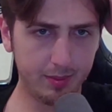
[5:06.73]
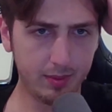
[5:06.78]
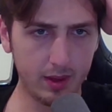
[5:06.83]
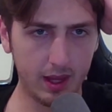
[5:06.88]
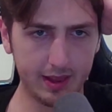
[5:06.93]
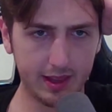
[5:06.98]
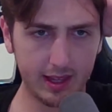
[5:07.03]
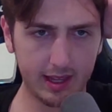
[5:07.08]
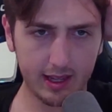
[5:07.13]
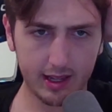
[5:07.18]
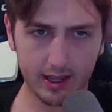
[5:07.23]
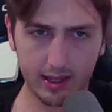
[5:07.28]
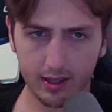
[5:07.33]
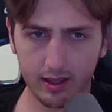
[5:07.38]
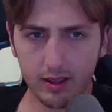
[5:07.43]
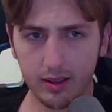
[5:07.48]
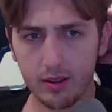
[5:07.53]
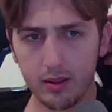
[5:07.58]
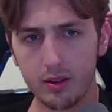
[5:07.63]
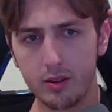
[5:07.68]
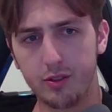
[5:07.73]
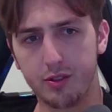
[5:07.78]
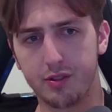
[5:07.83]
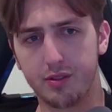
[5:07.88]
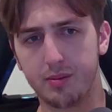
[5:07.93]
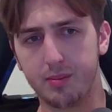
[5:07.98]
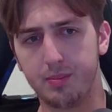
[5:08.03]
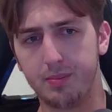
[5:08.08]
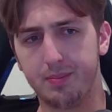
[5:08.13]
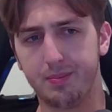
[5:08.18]
I think
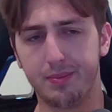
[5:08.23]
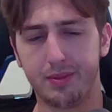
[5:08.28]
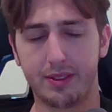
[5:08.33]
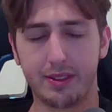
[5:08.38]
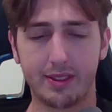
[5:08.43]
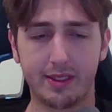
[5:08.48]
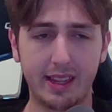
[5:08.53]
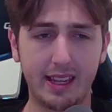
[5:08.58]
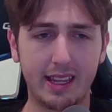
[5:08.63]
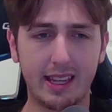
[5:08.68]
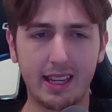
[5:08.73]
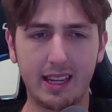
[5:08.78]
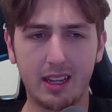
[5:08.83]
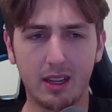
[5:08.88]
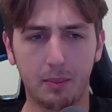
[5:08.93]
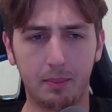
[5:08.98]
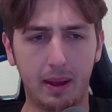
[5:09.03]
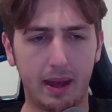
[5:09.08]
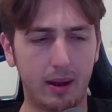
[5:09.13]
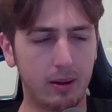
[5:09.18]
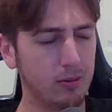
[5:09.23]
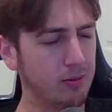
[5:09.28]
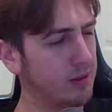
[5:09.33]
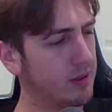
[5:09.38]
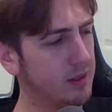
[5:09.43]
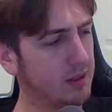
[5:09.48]
just thinking about